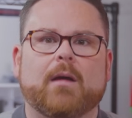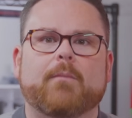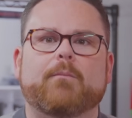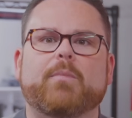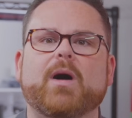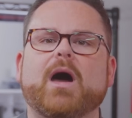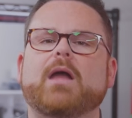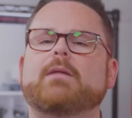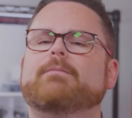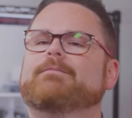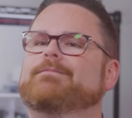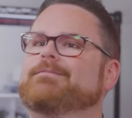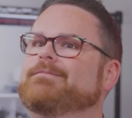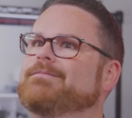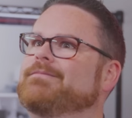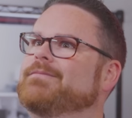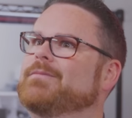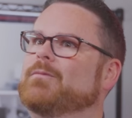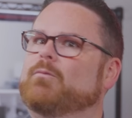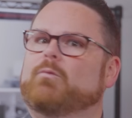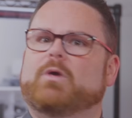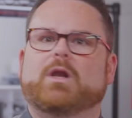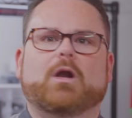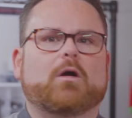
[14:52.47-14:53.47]
But
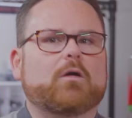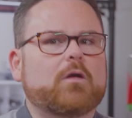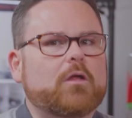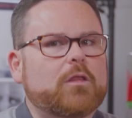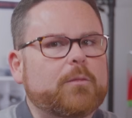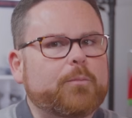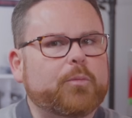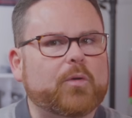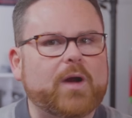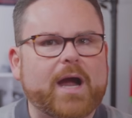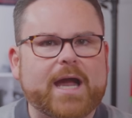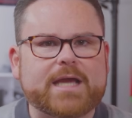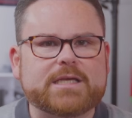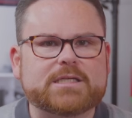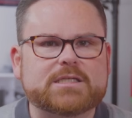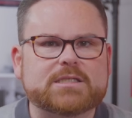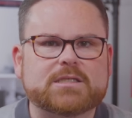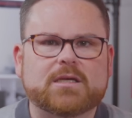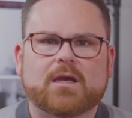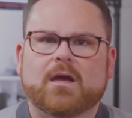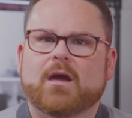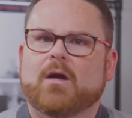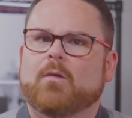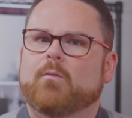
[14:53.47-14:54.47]
we don't know the
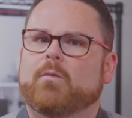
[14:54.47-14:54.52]
price.